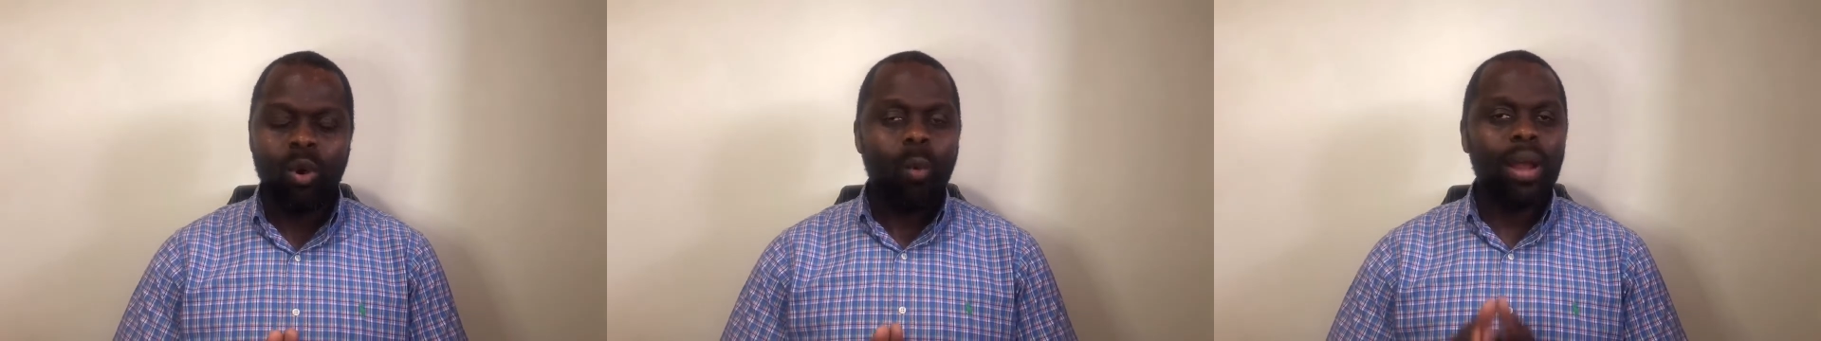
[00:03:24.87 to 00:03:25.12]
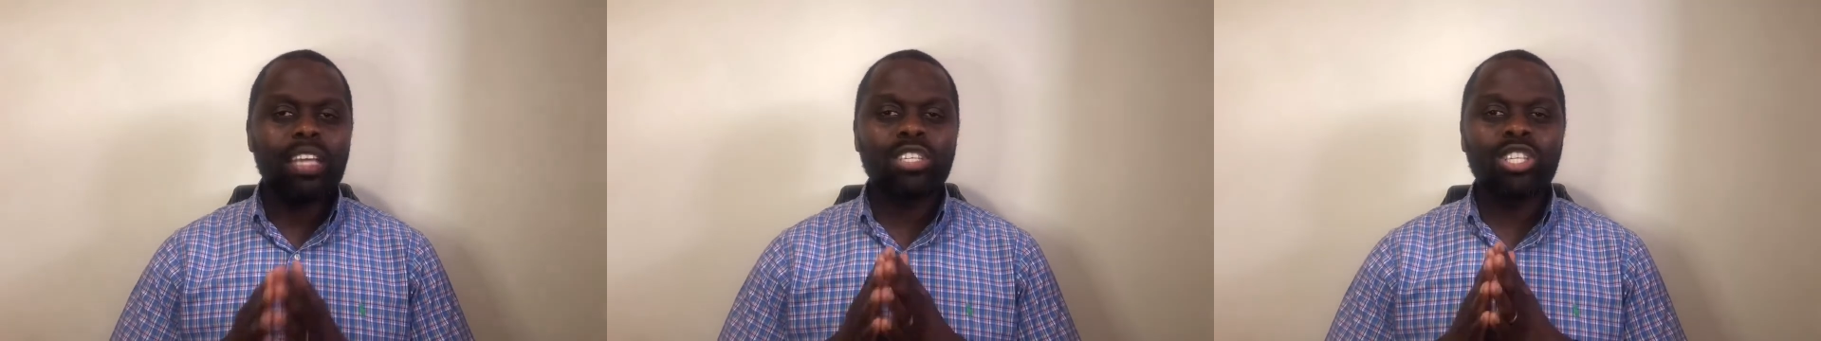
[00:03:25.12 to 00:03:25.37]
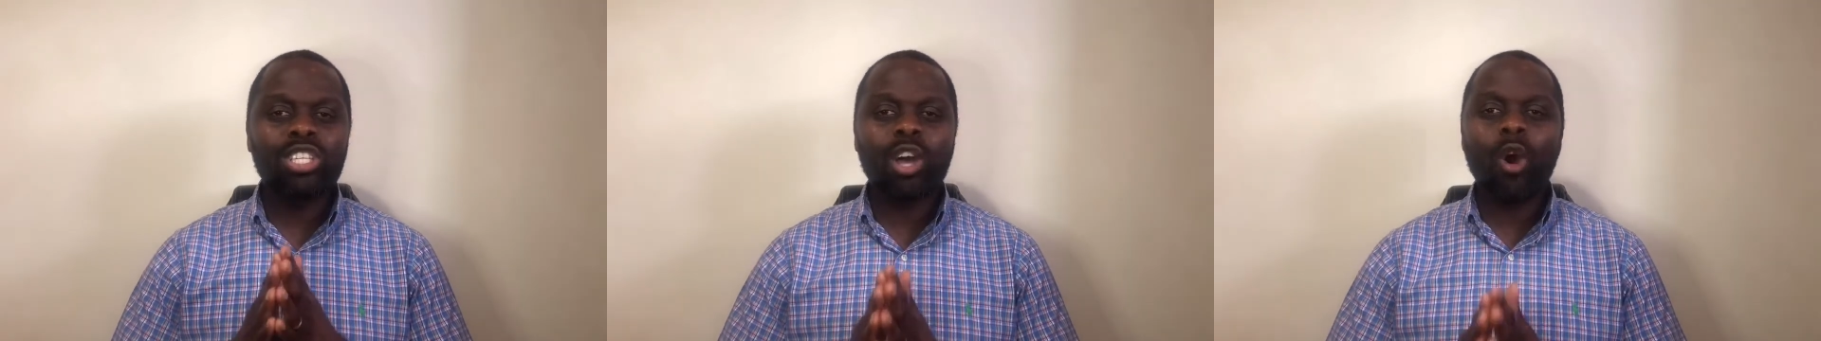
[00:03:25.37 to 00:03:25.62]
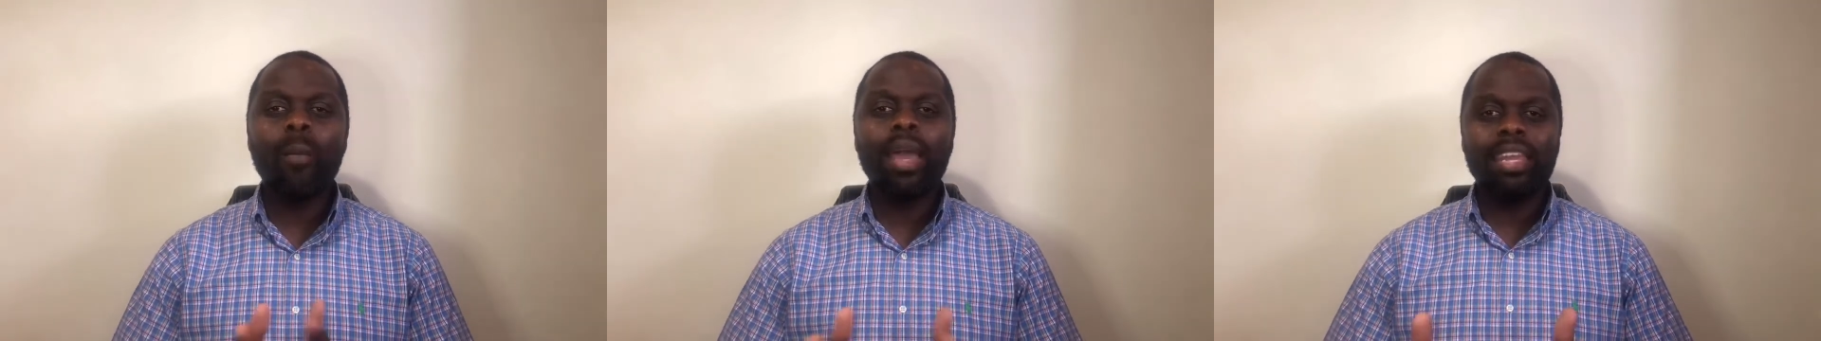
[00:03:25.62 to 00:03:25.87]
Well, there's
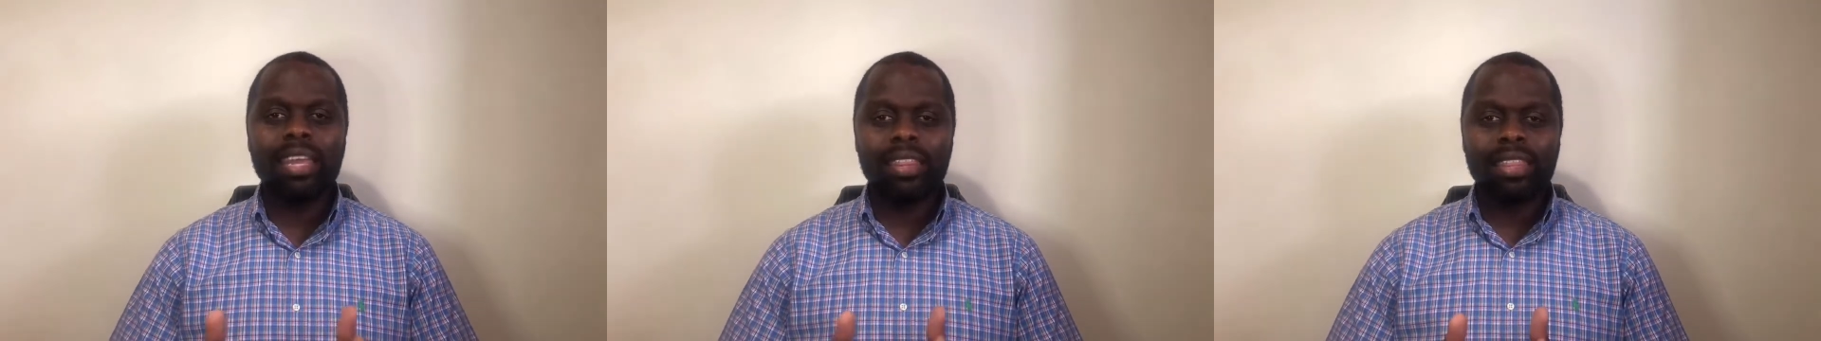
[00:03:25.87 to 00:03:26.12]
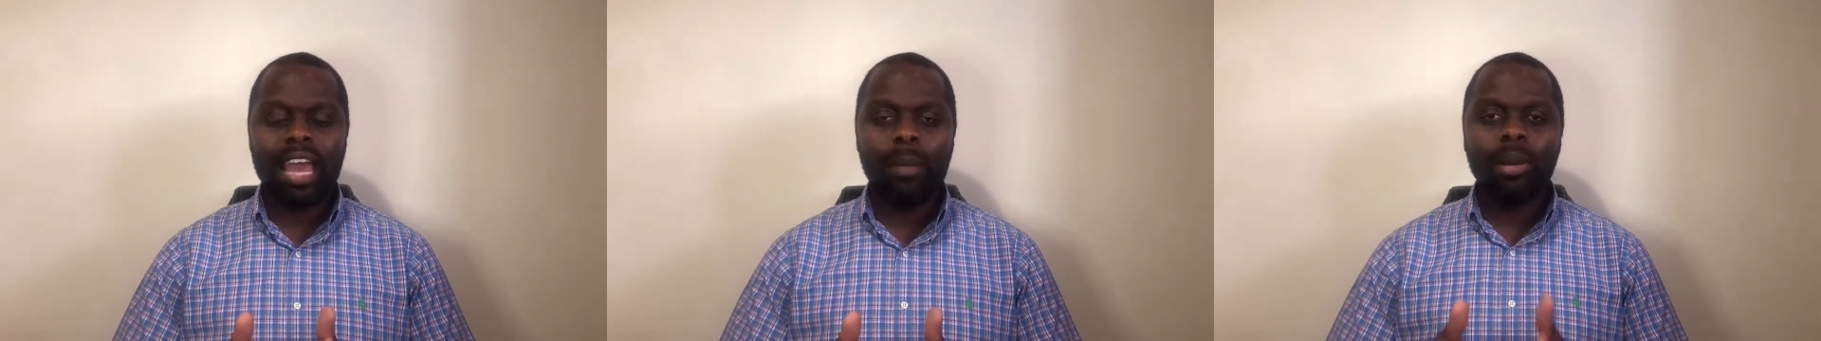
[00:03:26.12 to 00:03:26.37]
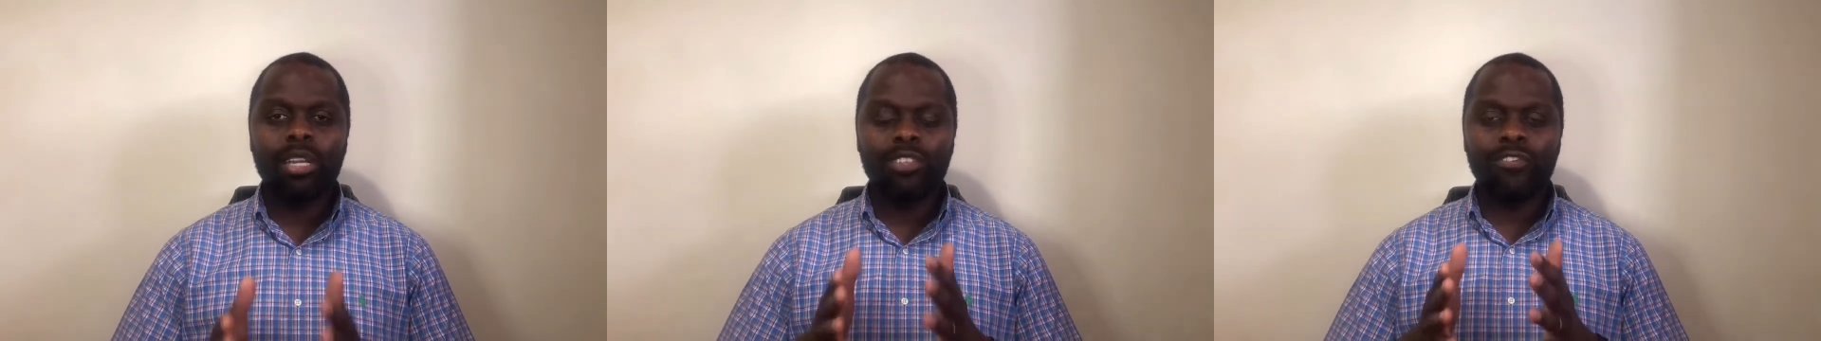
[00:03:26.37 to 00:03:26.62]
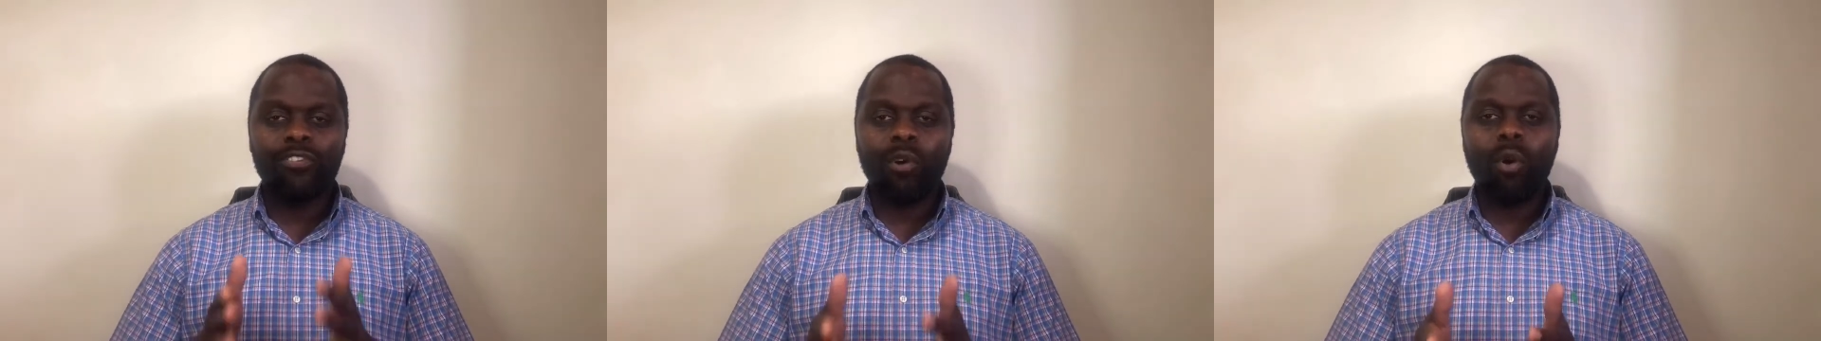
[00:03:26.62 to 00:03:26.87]
so many in there, but these
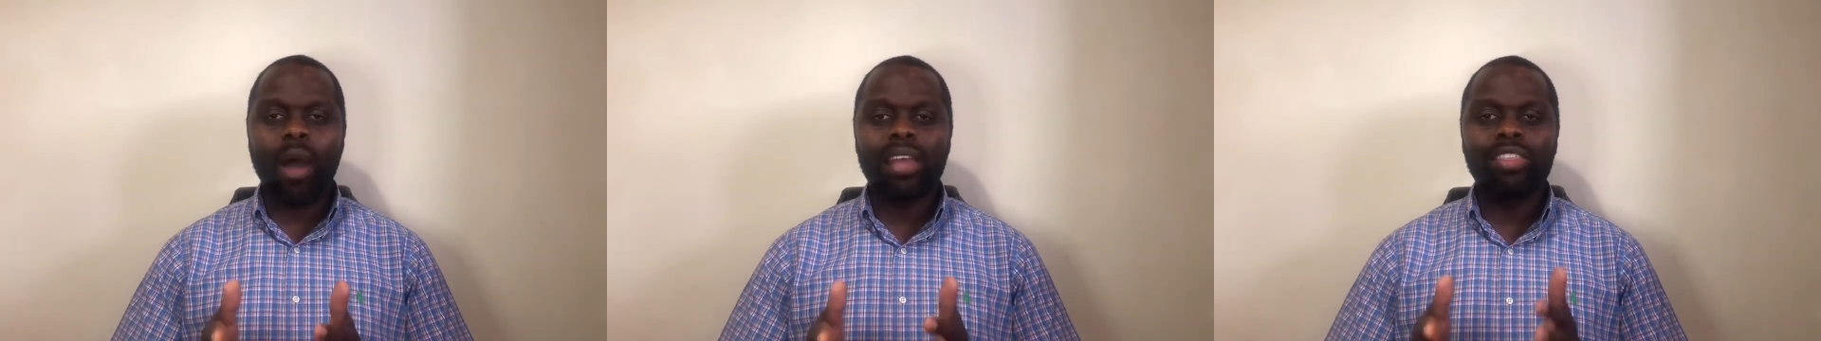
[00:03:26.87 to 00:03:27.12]
4 I